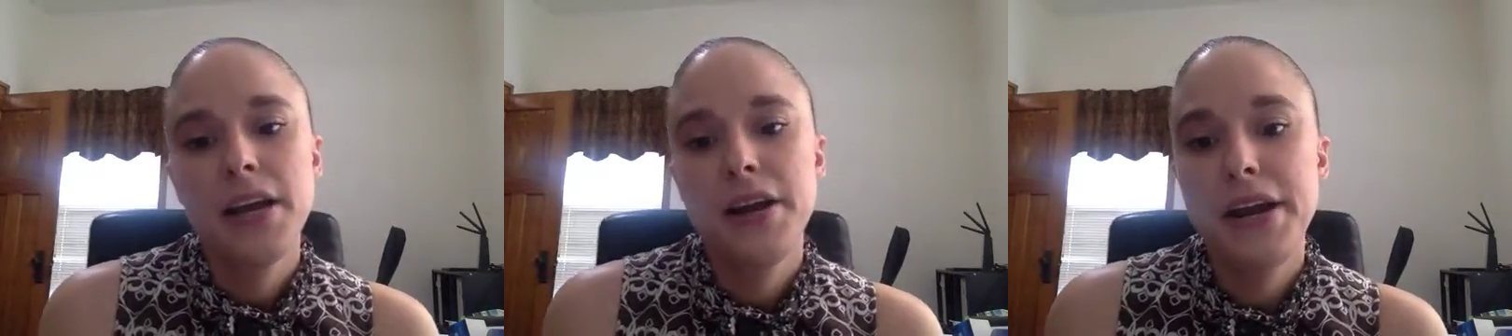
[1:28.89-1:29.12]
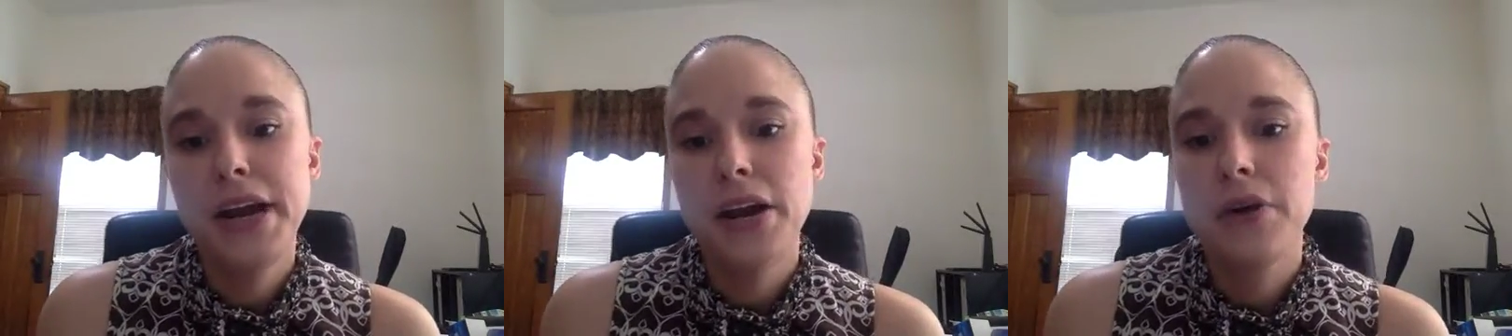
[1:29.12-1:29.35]

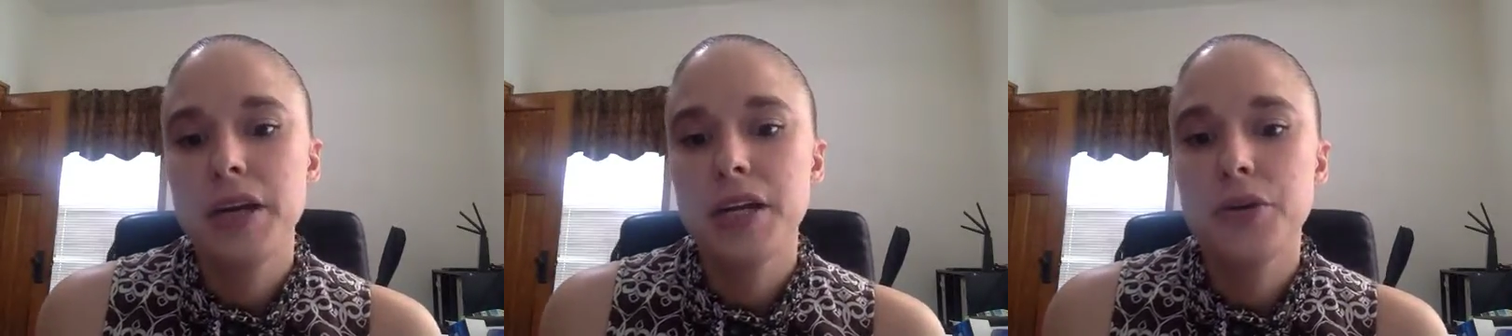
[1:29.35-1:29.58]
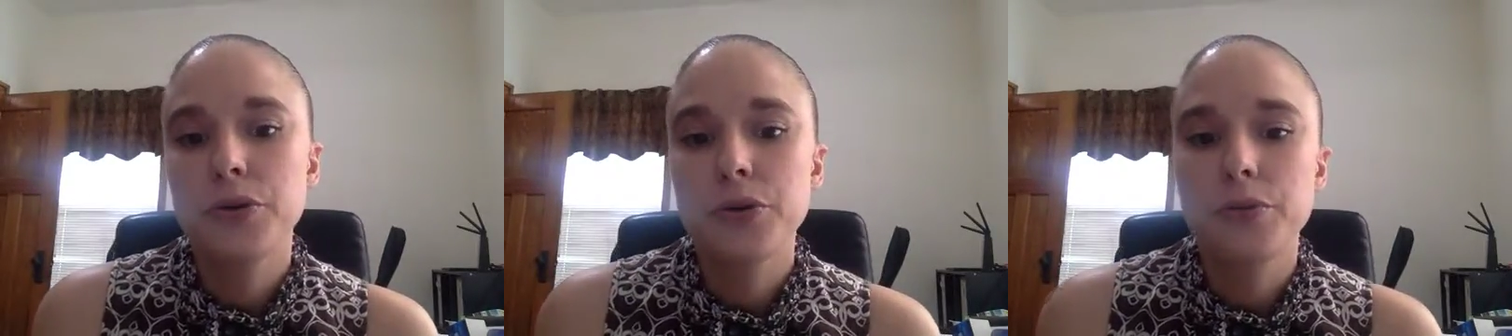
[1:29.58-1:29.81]

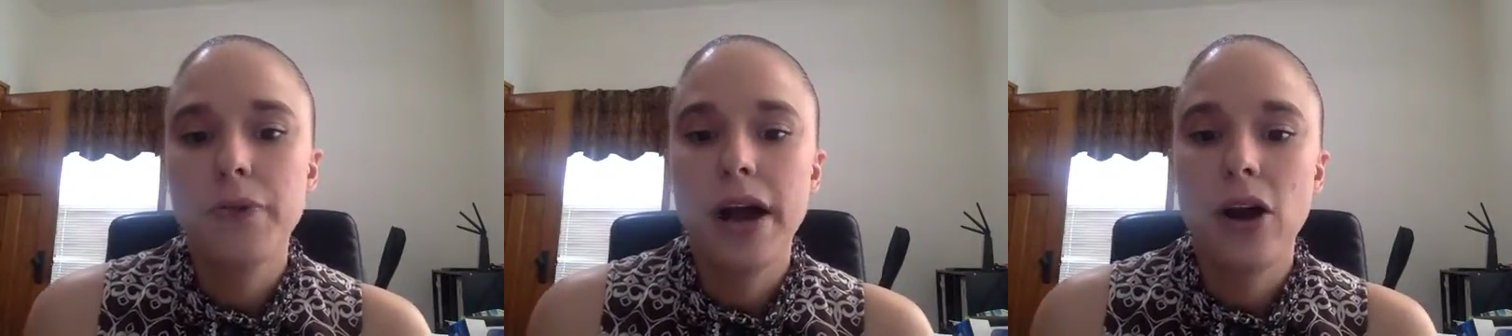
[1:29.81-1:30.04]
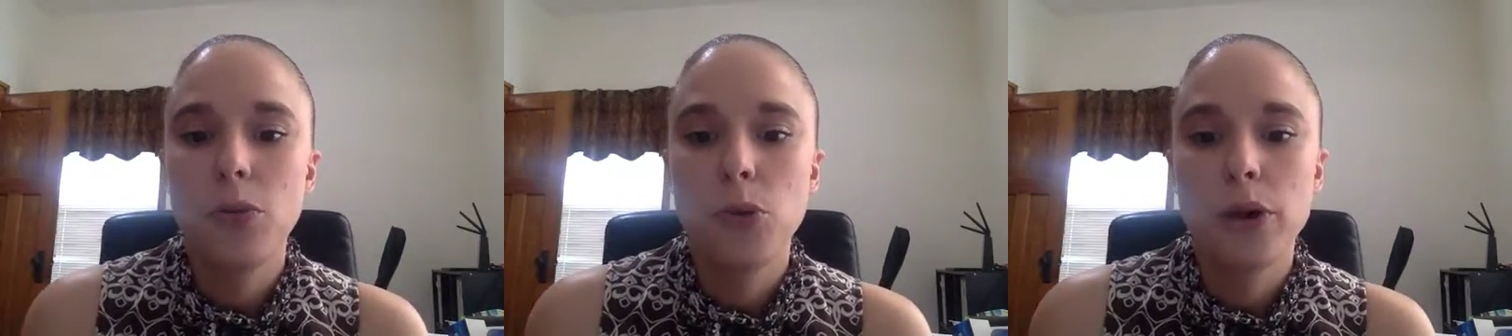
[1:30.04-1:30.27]
narrated group
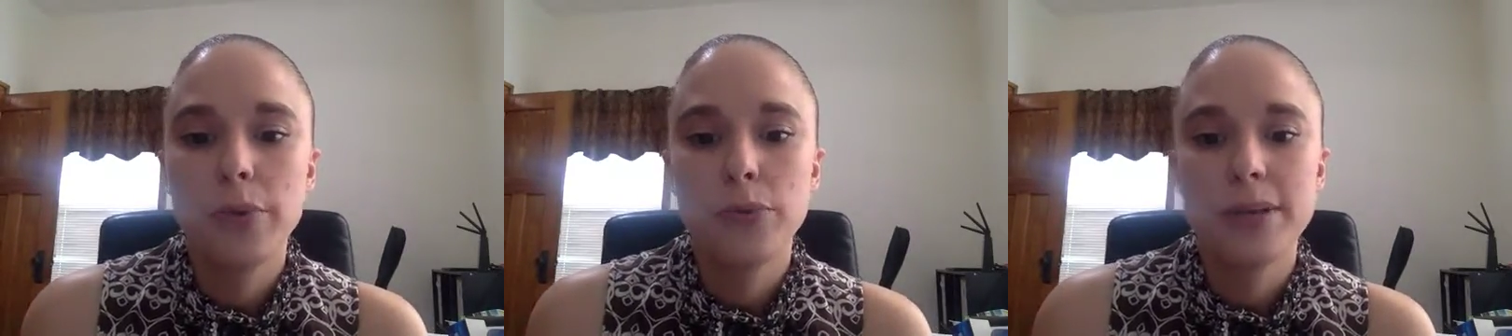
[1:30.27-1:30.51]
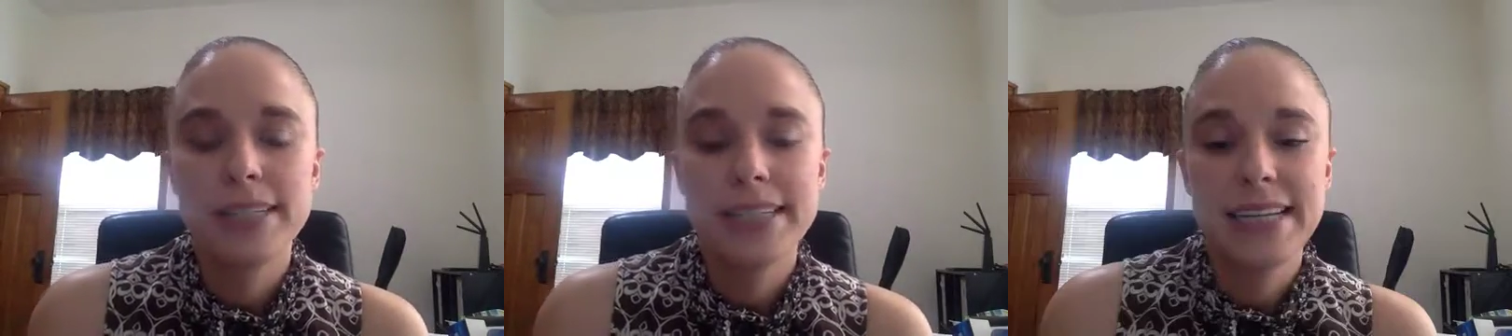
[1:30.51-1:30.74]
PowerPoint
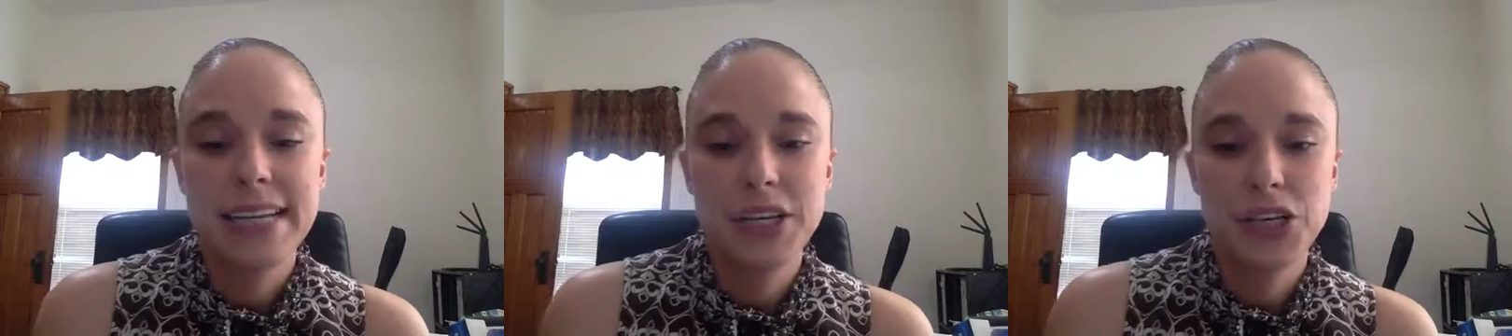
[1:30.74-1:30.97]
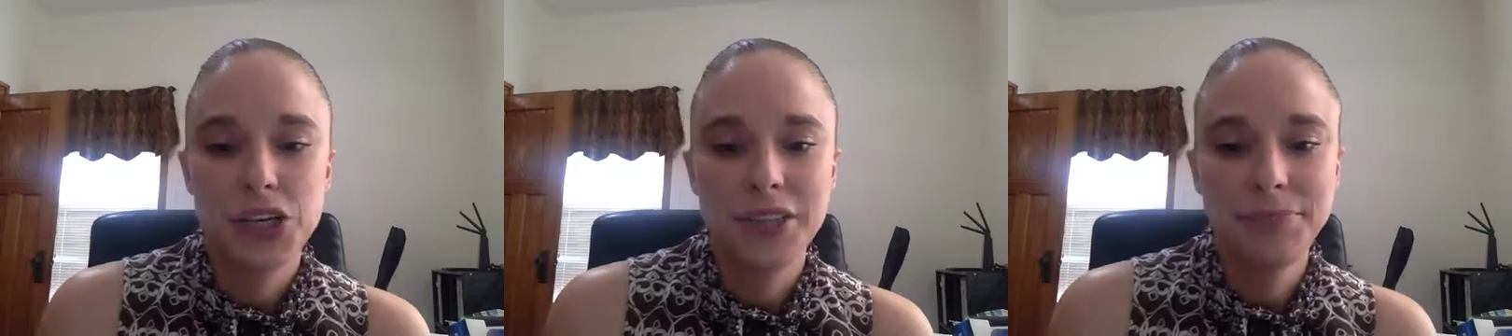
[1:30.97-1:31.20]

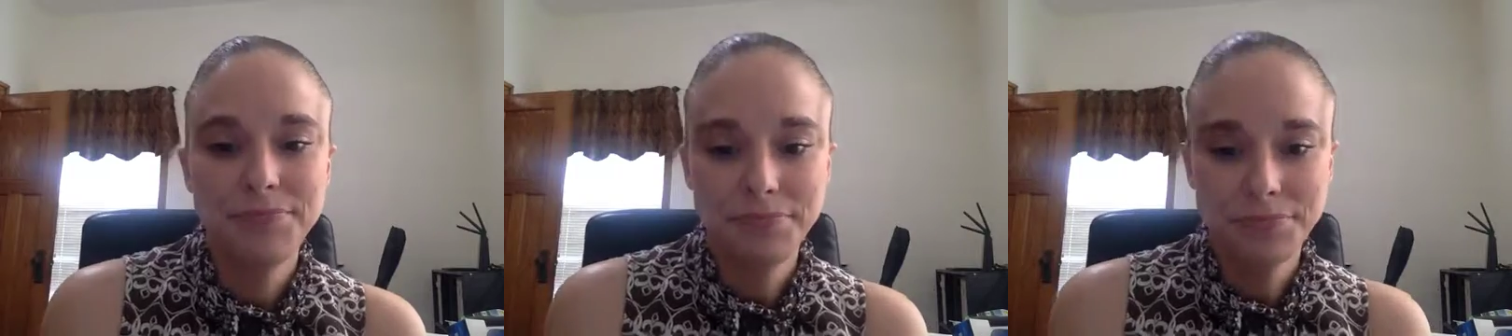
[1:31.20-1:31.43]
presentation.